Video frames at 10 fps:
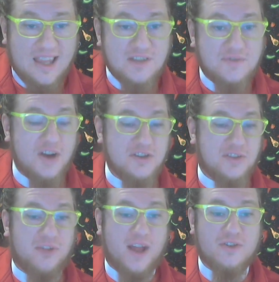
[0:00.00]
As far as the
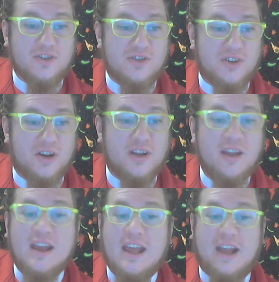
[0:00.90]
flavor is concerned,
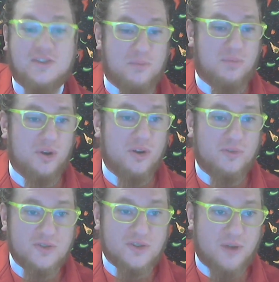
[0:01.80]
it's a
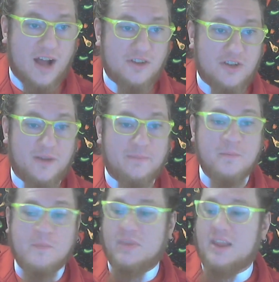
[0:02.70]
beautiful sriracha,
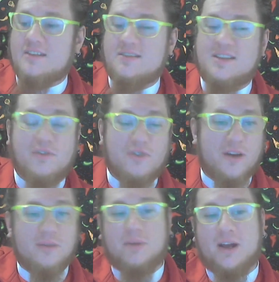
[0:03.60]

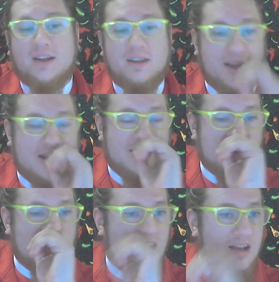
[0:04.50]
different, but uh,
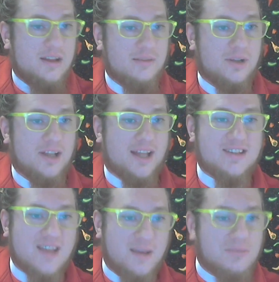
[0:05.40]
but like
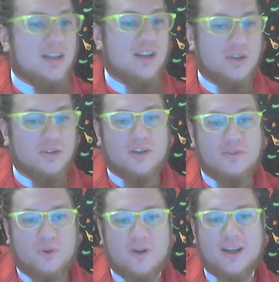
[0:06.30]
the same thing that you're looking
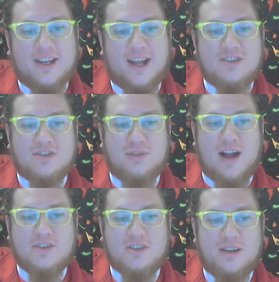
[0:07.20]
for in a nice
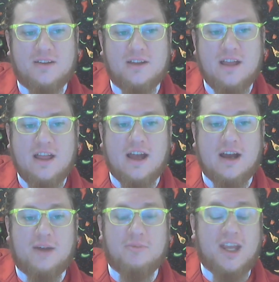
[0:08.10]
sriracha.
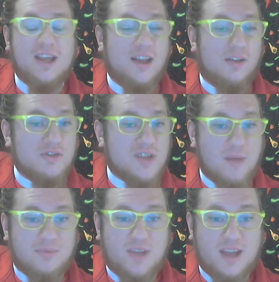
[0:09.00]
Um, the heat level is
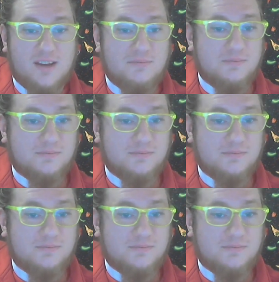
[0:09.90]
updated.